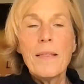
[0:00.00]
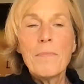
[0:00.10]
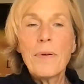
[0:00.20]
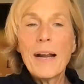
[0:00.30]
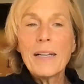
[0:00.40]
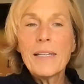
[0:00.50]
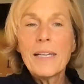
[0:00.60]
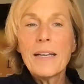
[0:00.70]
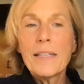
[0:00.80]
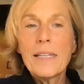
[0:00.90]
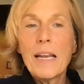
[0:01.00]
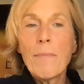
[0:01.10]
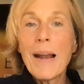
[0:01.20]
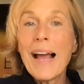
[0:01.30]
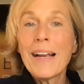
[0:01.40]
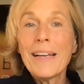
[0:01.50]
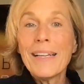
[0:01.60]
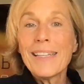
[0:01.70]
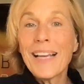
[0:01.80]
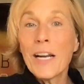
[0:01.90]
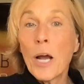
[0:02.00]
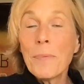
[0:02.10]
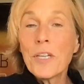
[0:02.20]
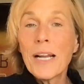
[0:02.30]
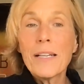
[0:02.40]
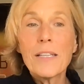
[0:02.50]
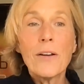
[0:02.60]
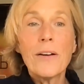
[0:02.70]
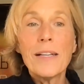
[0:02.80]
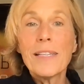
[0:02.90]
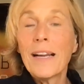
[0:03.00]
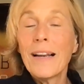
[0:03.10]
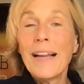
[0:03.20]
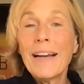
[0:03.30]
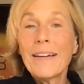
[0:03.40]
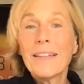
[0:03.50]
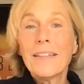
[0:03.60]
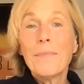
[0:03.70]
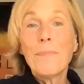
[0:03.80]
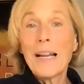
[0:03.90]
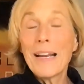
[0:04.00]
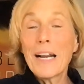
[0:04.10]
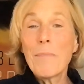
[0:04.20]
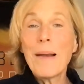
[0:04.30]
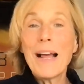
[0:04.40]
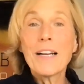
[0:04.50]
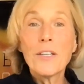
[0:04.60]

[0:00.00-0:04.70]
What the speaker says: practicing seeing black inside objects or inside a letter, the little black